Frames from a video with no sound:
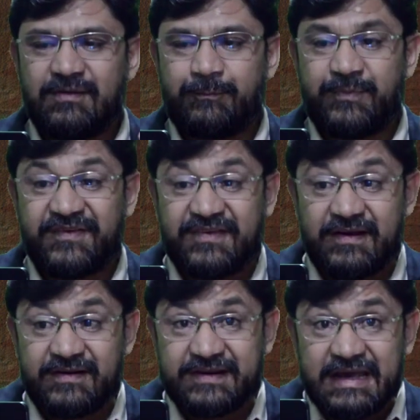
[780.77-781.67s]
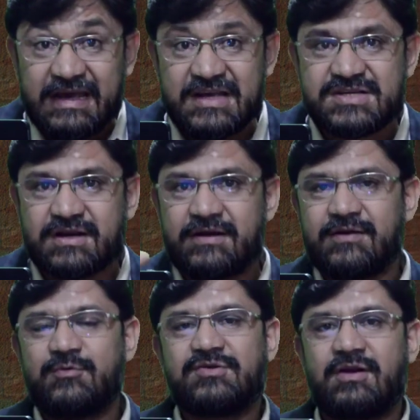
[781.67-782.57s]
percentage
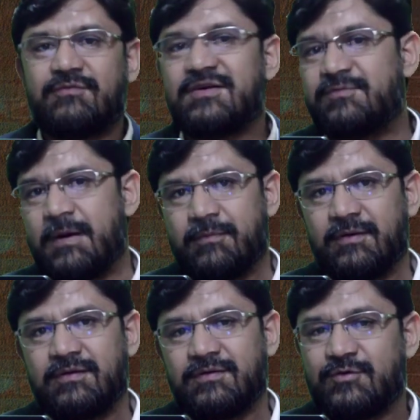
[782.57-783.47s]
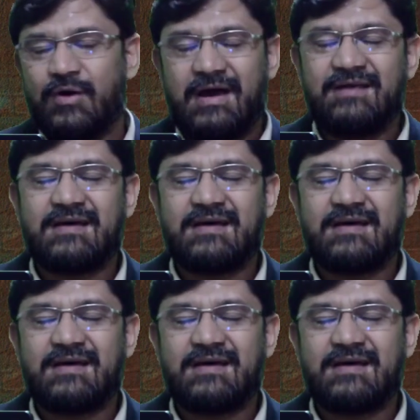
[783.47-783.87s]
contribution of this paper? So as